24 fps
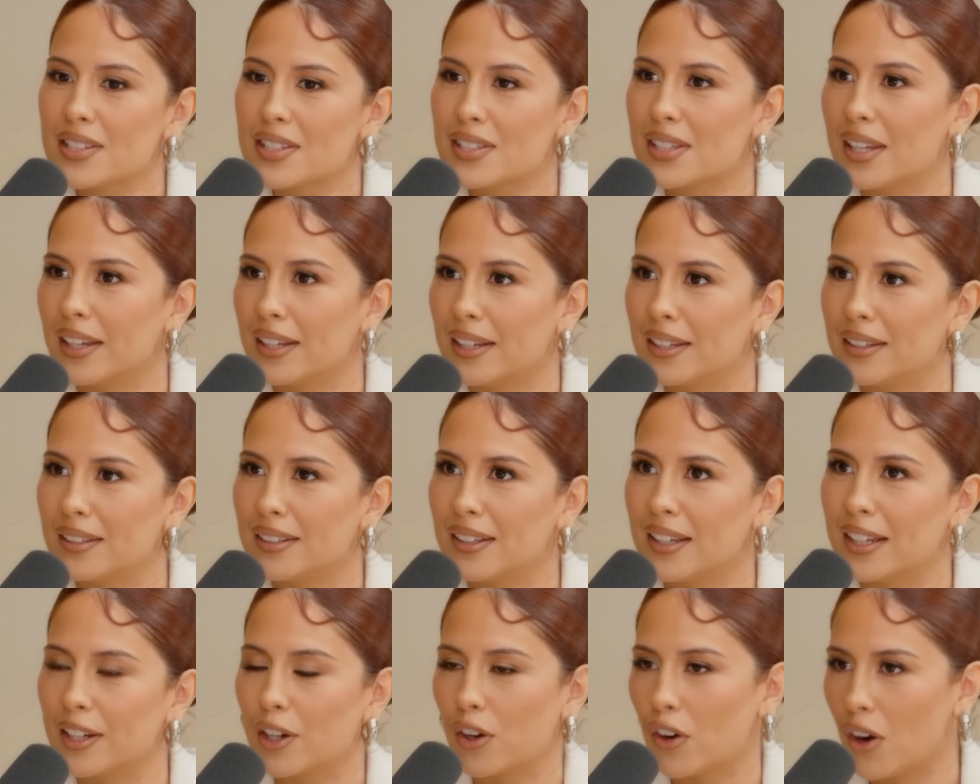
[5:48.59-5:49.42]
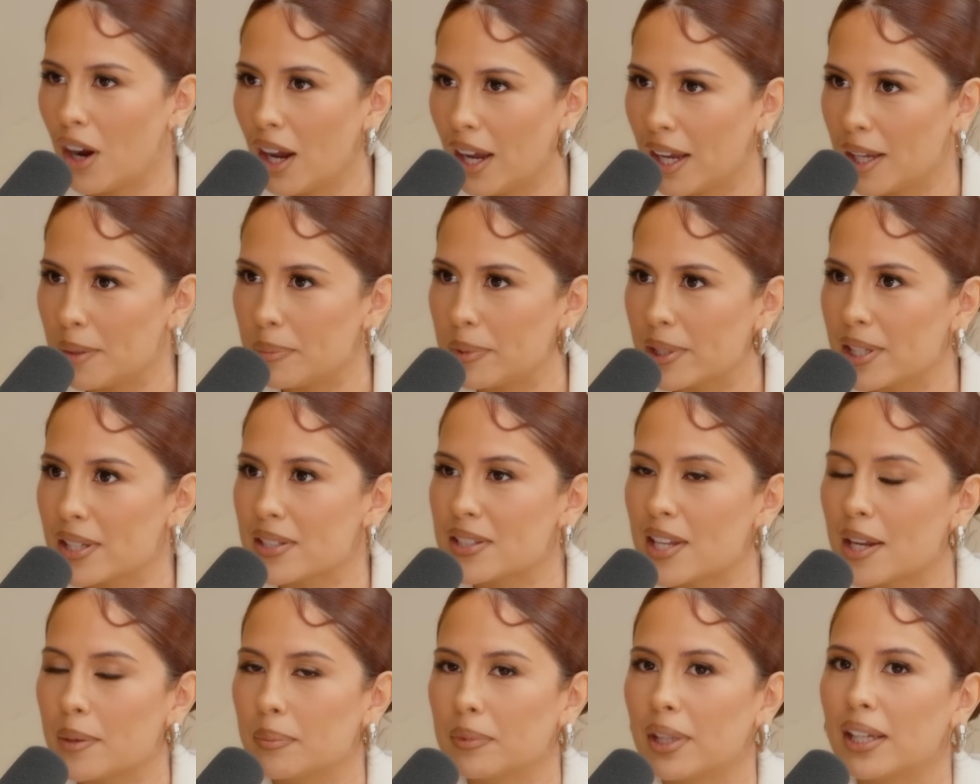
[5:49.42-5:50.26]
sit and cry
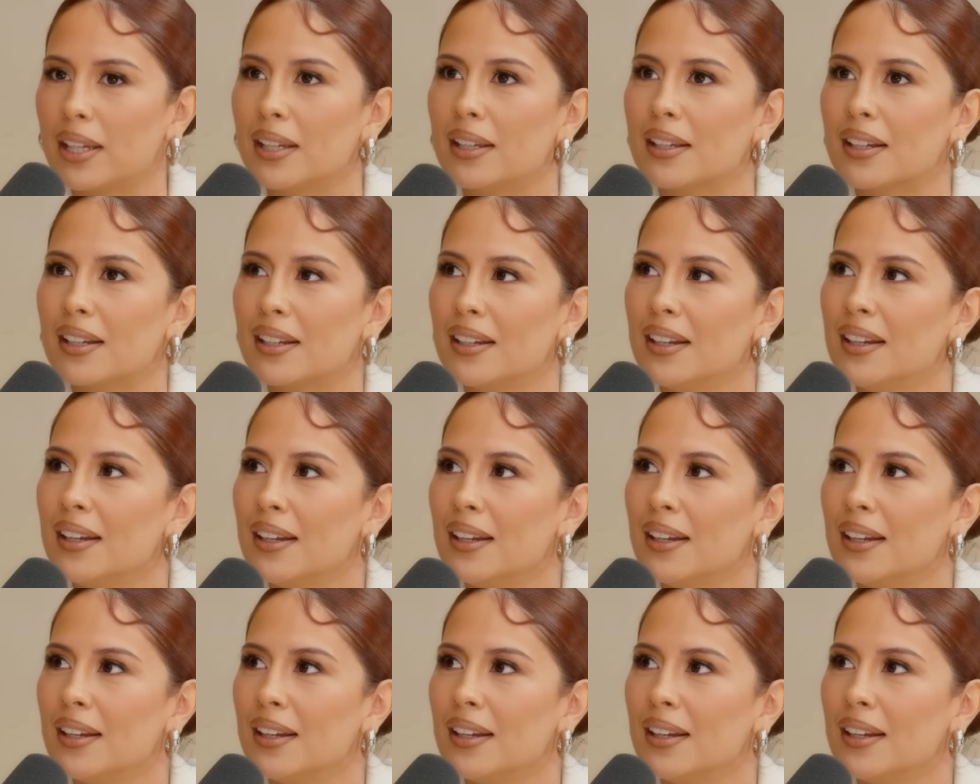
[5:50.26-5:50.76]
because I'm like,